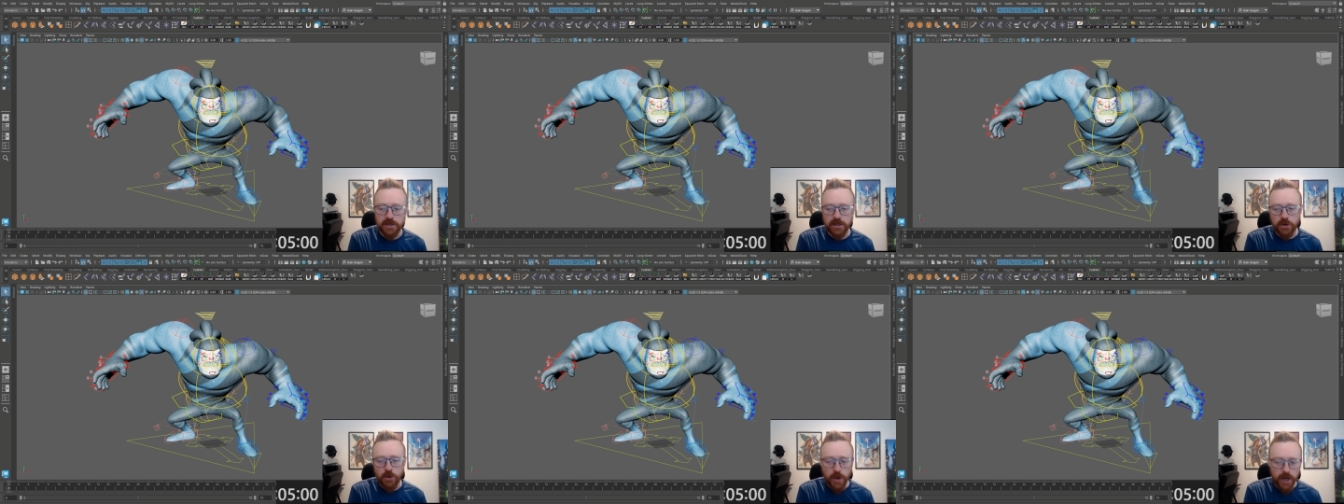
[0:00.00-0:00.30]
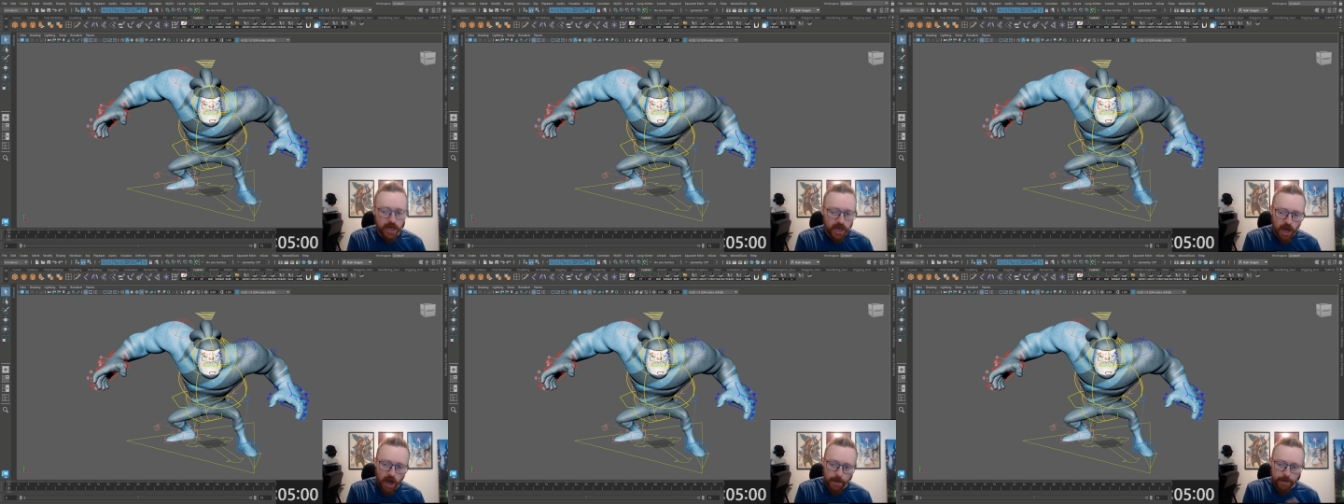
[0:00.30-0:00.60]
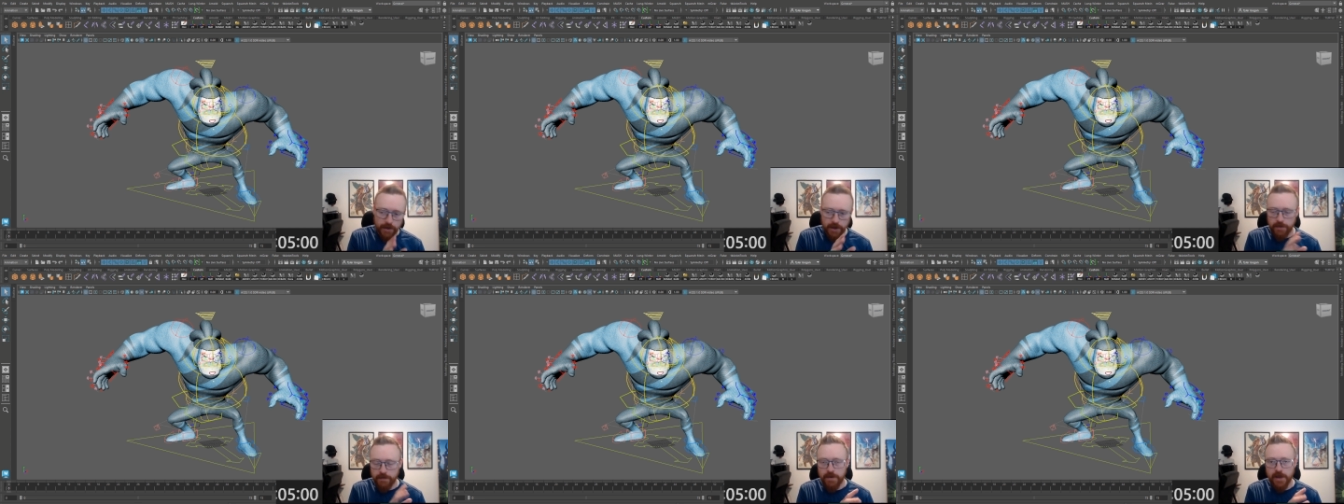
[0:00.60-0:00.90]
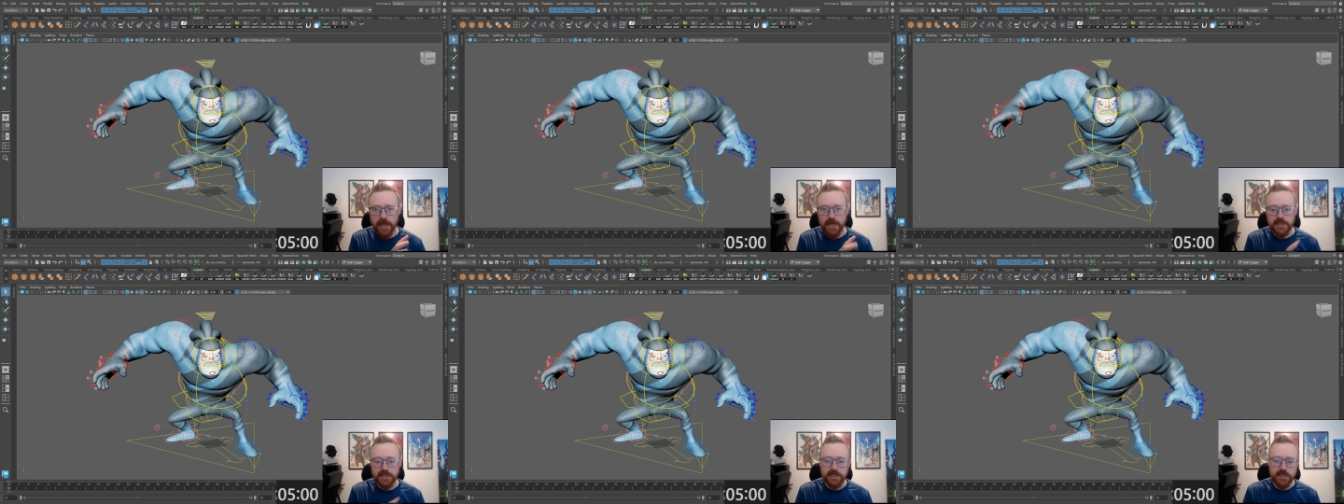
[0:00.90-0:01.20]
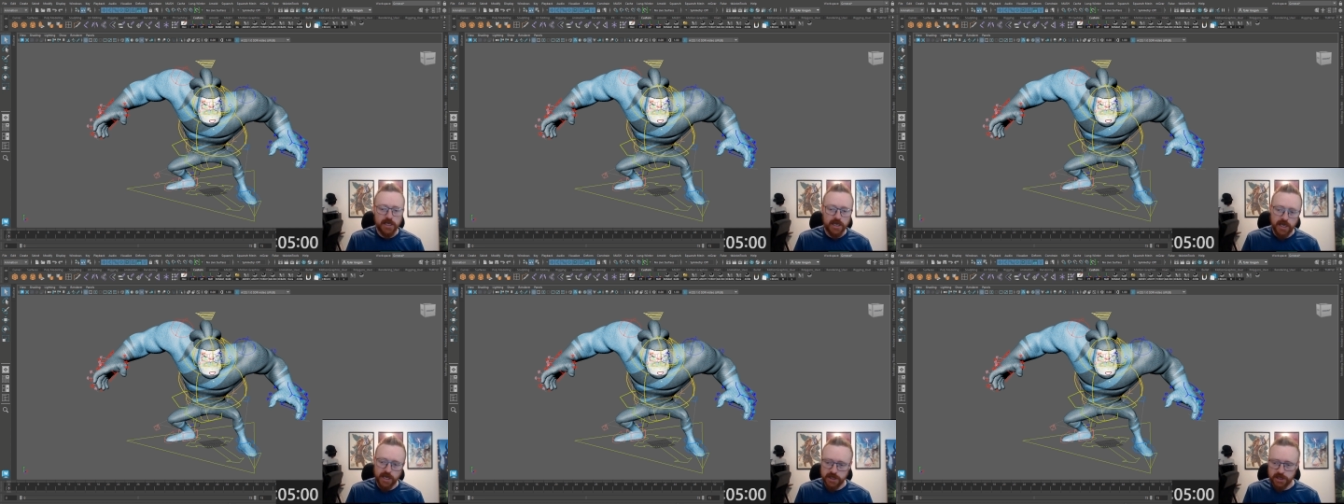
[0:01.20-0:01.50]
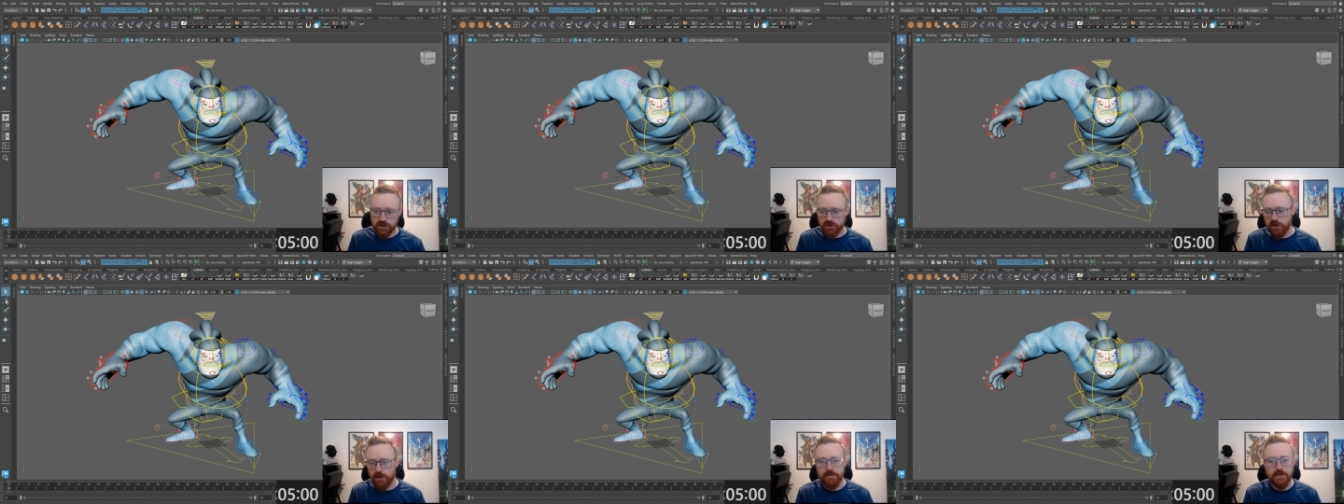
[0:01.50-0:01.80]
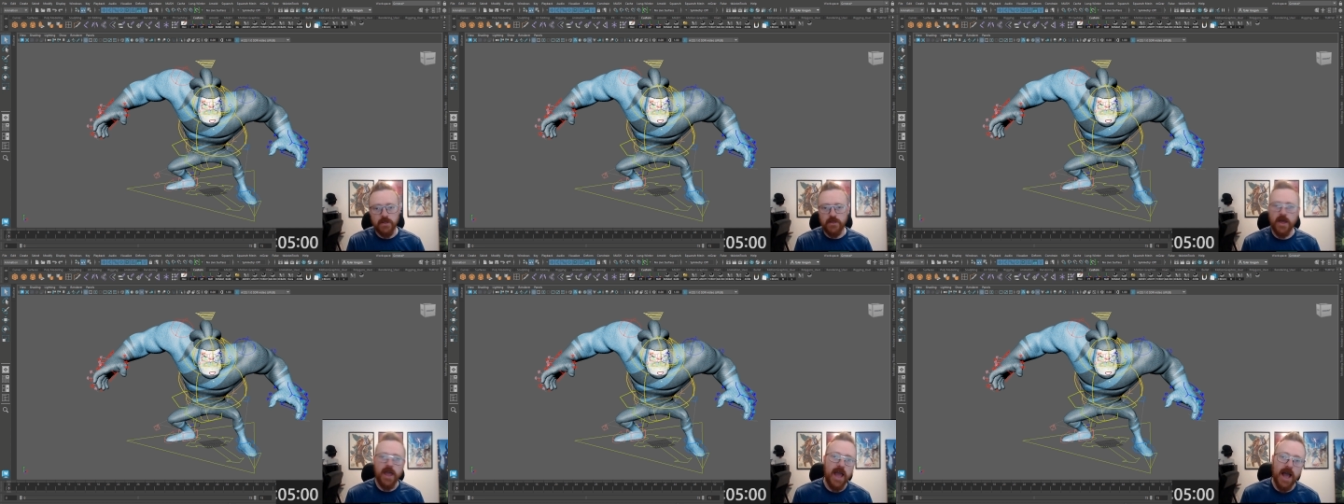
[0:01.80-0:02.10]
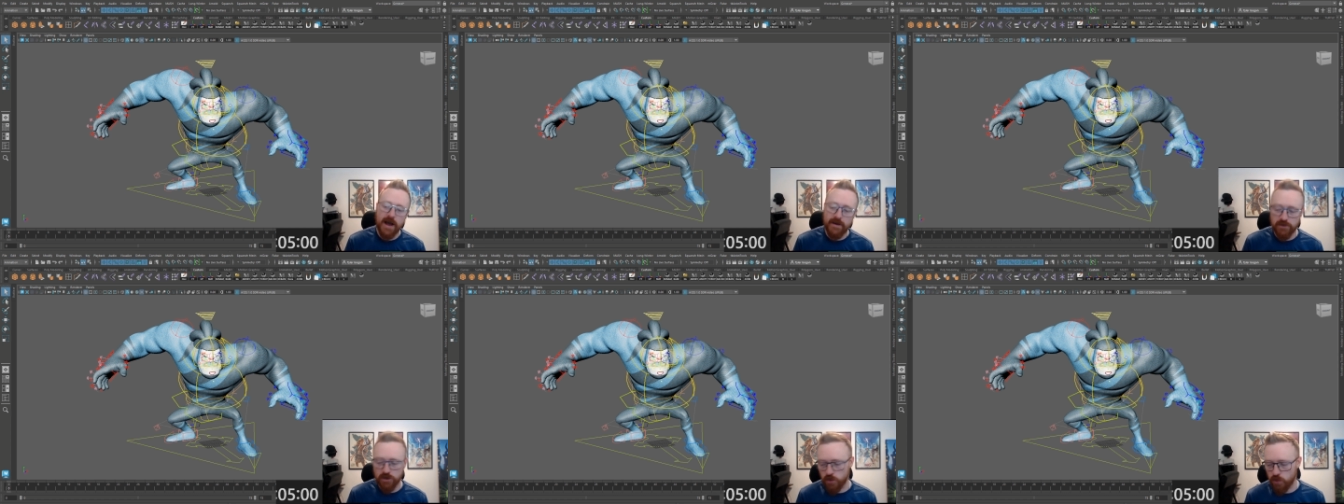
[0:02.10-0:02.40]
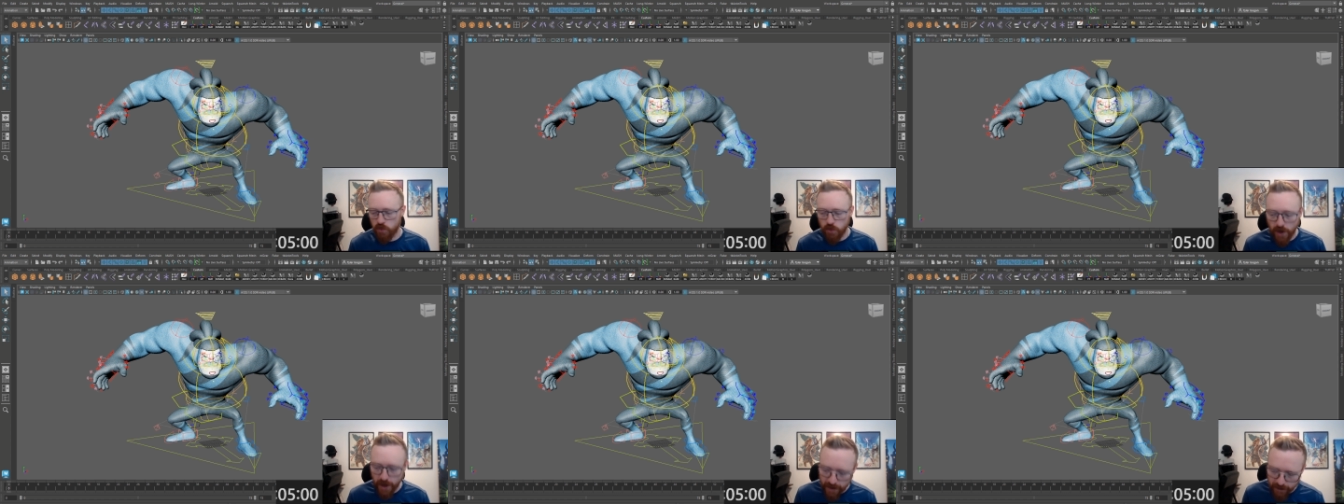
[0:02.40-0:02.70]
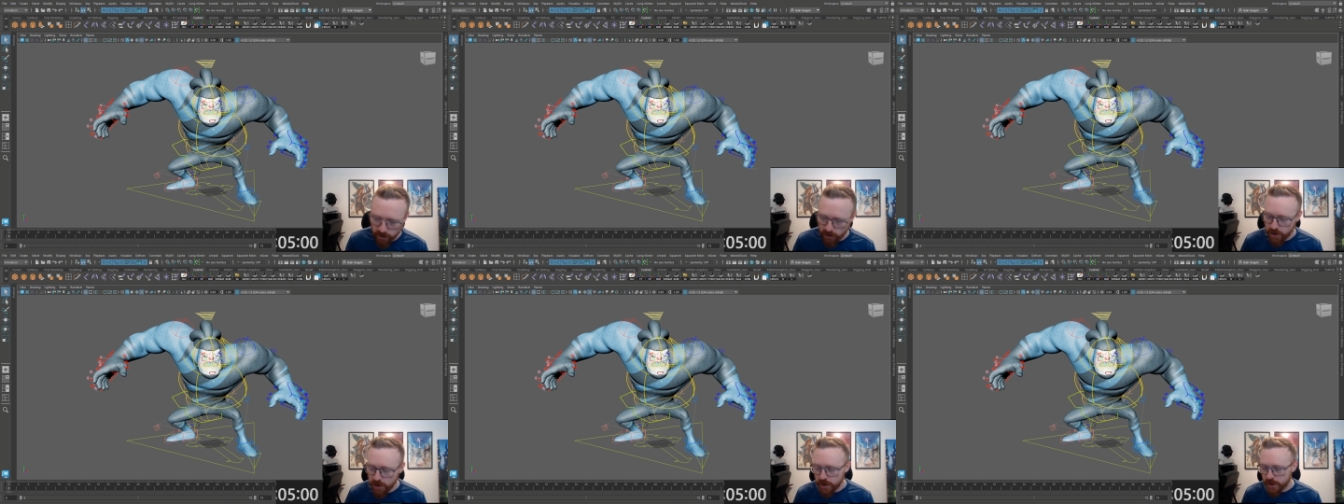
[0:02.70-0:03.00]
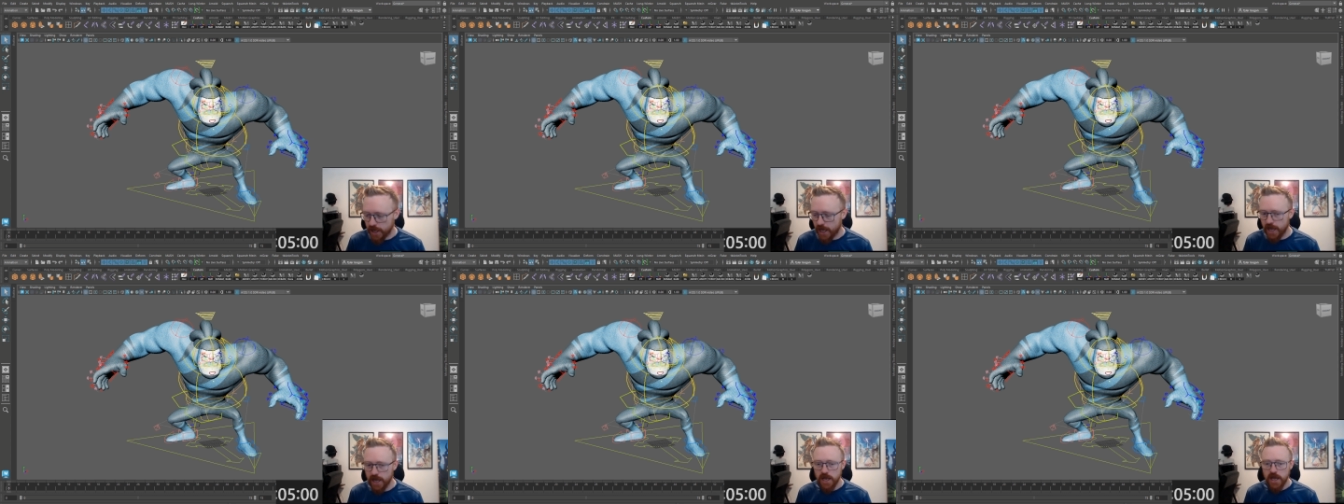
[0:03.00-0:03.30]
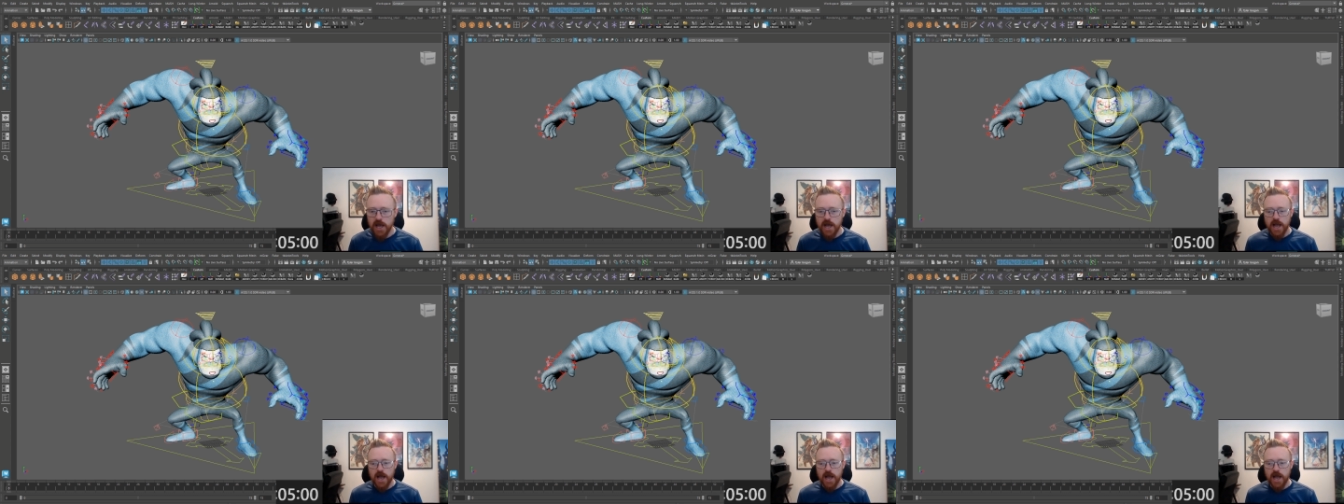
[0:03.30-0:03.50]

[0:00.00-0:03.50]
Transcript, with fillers: the quick copy and paste uh, script that they have or whatever, okay?